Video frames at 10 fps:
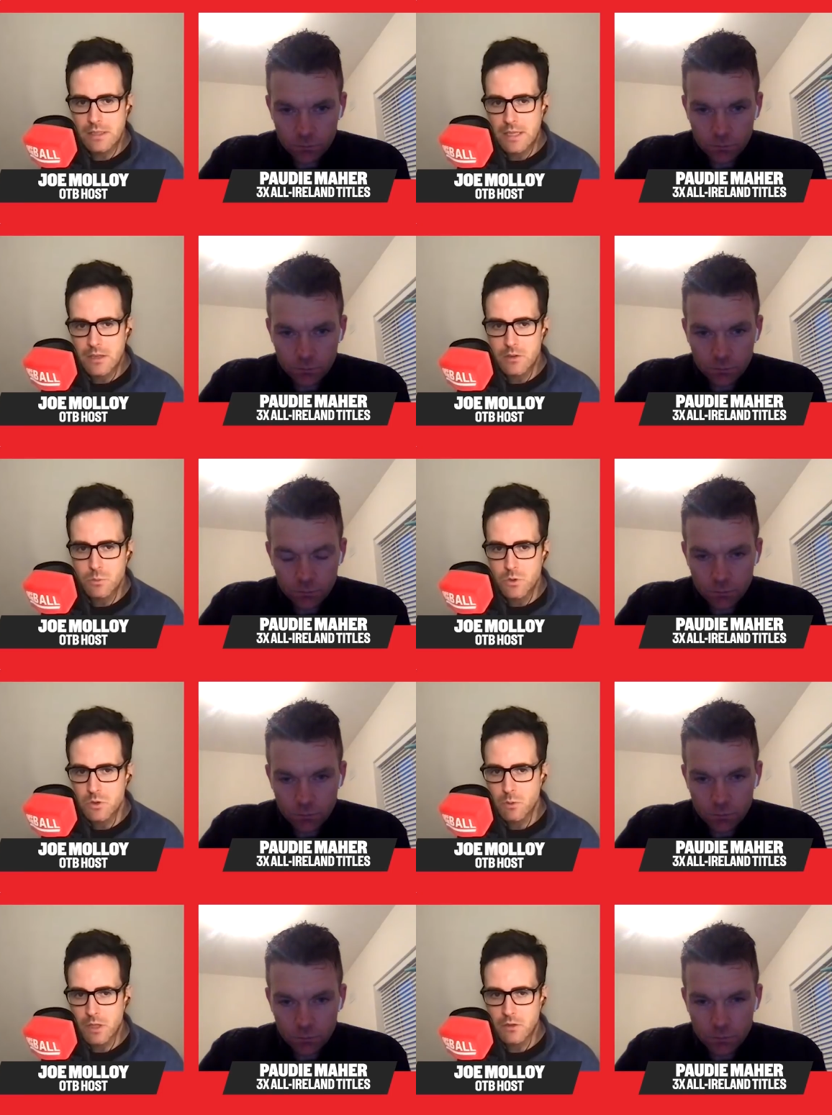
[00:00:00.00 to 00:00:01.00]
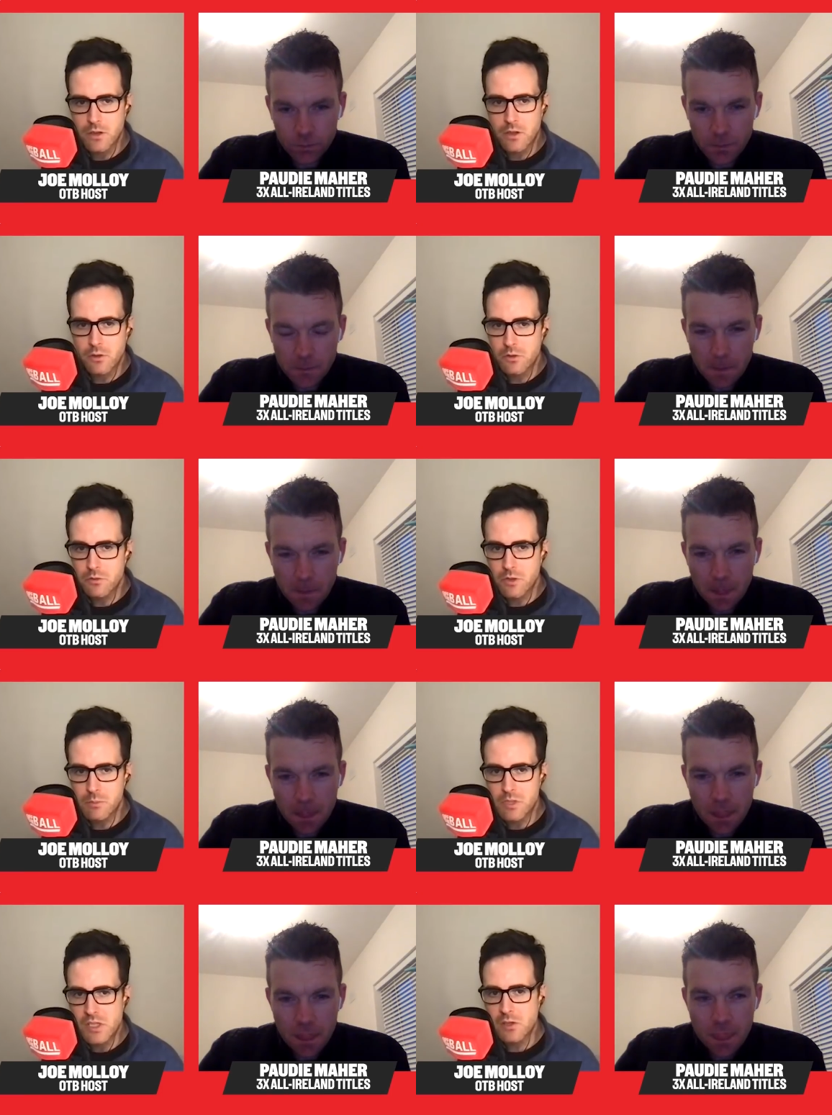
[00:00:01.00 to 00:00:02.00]
Speaker 1: in there? Is one sweeter than the other
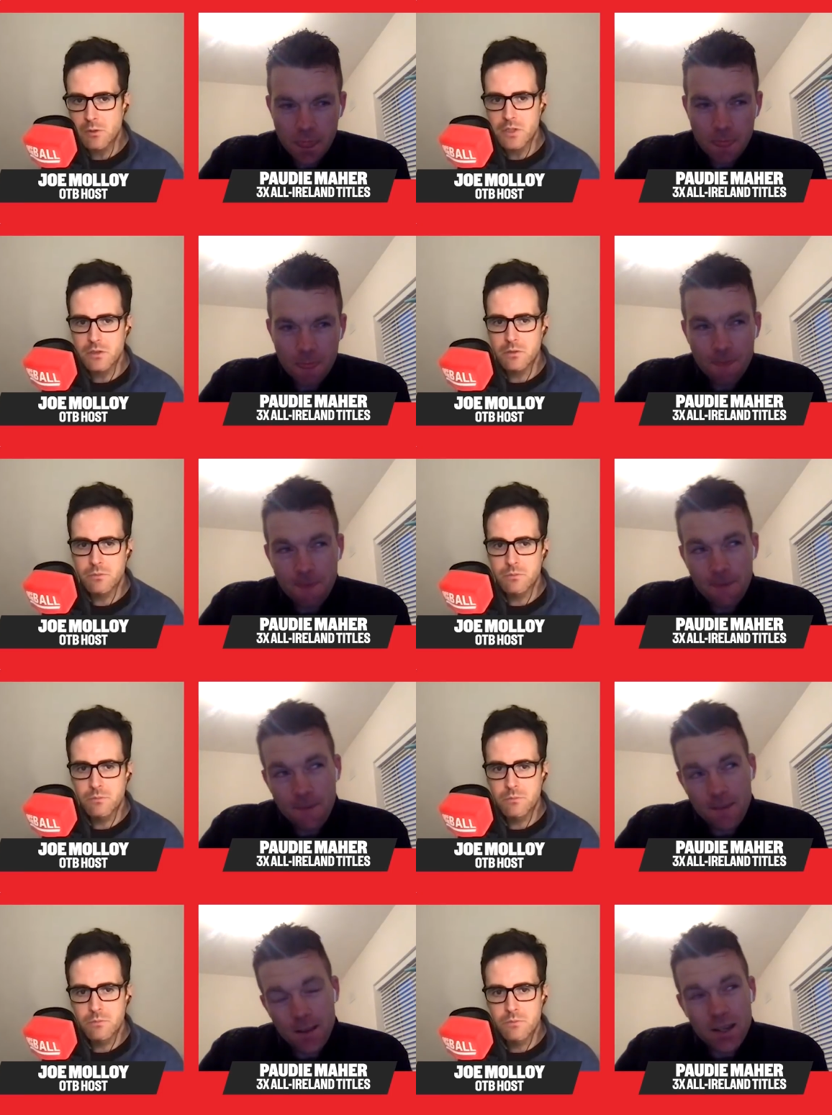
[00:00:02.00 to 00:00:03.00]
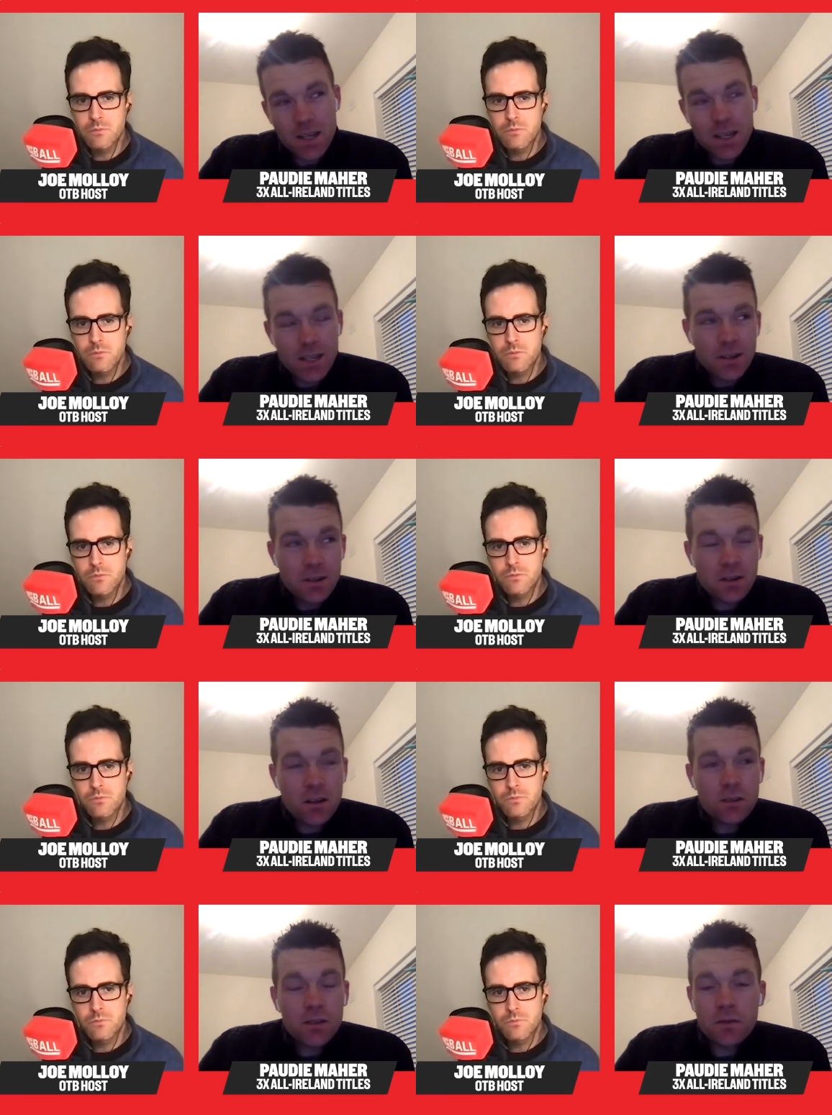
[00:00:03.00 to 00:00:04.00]
for any particular reason?
Speaker 2: they
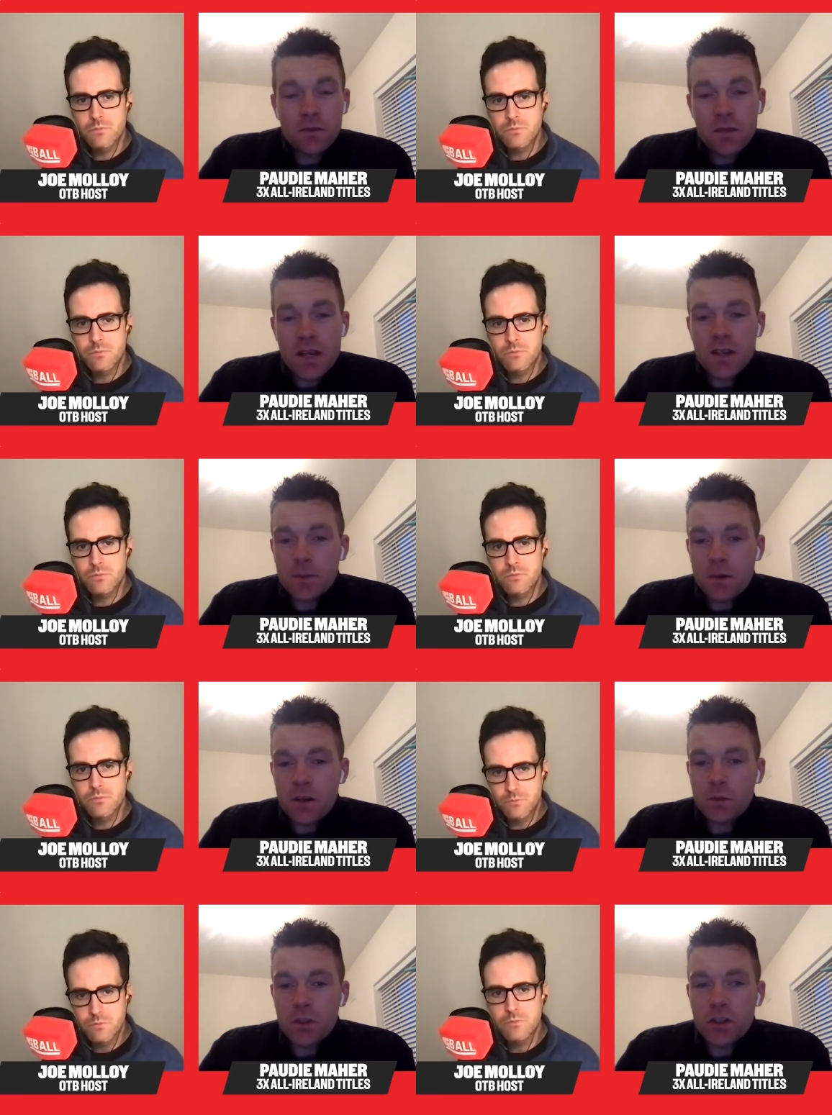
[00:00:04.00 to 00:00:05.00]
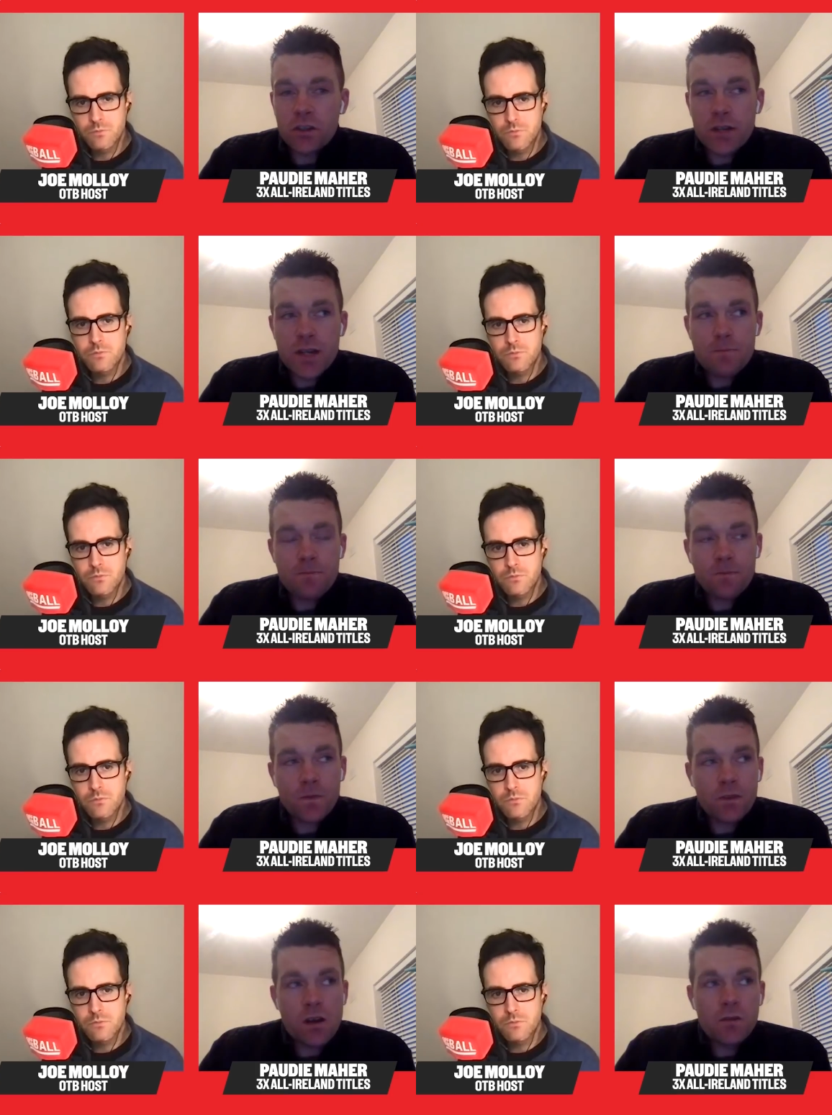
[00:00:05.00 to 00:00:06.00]
all have different meanings, to be honest with you. Um,
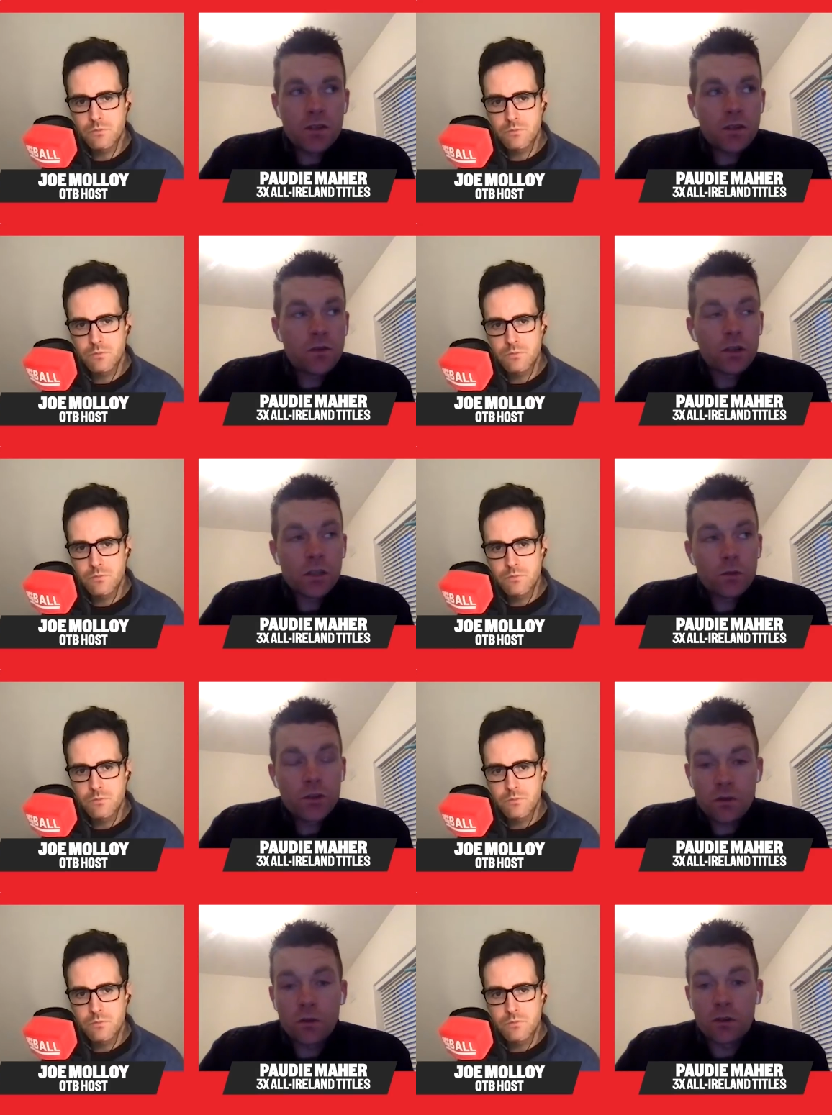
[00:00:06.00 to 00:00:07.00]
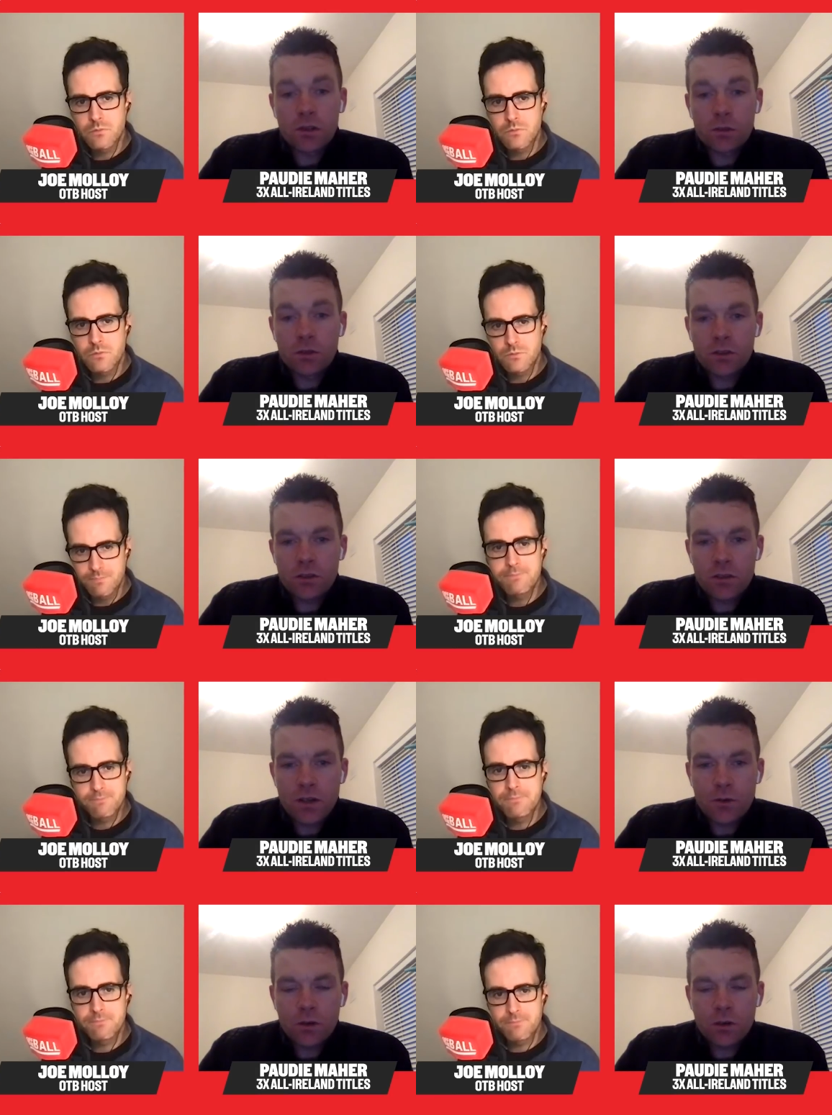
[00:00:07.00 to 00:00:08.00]
obviously the first one is your first one, so you're
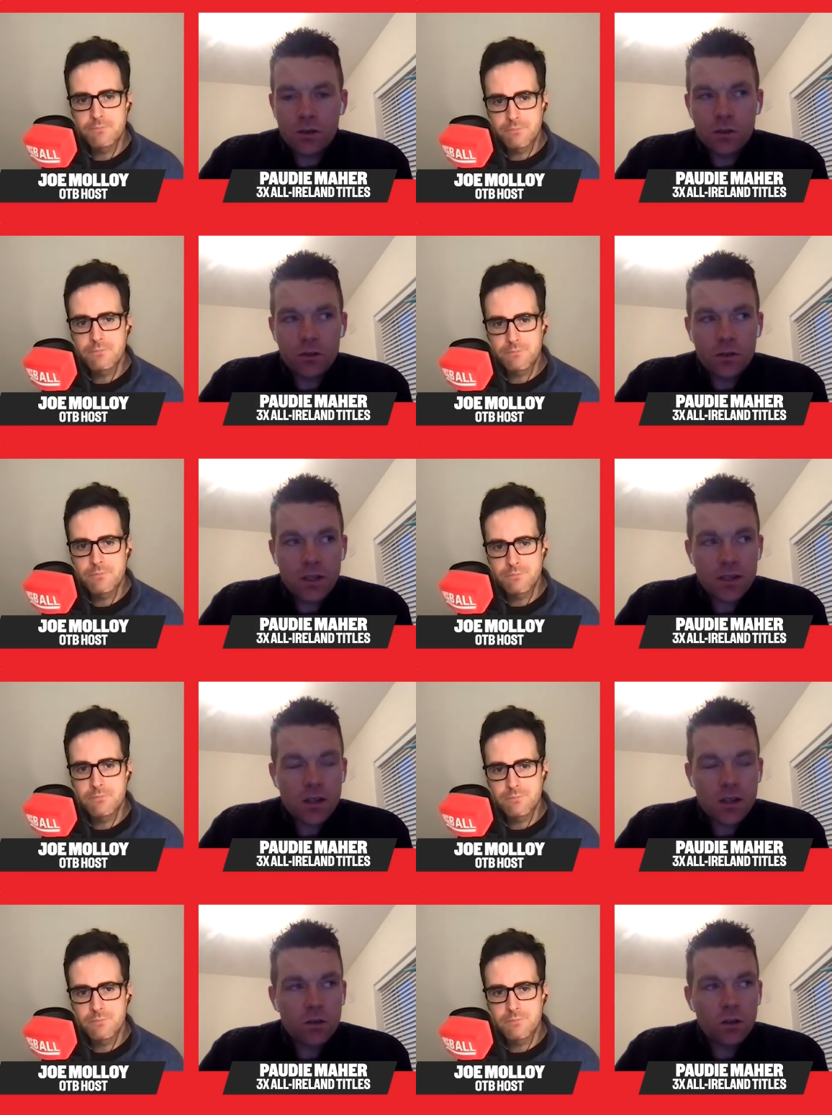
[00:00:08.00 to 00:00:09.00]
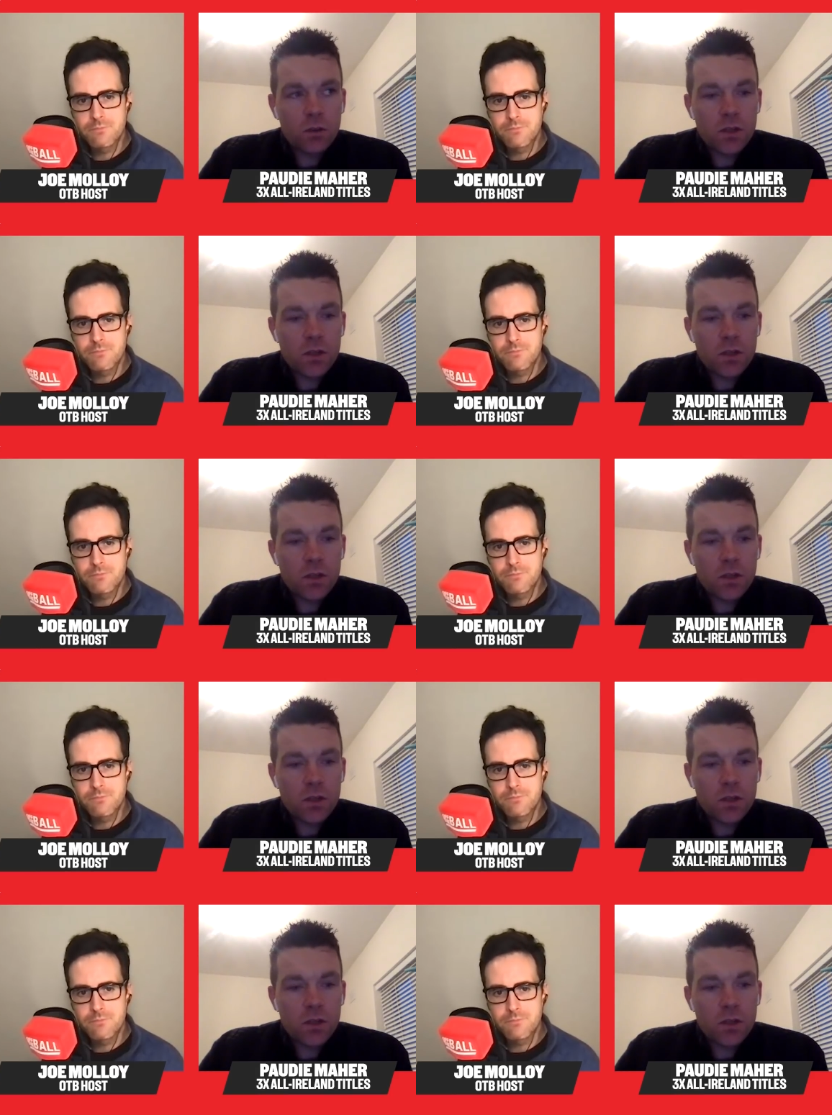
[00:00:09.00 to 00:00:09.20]
never going to, you know, that's always going to be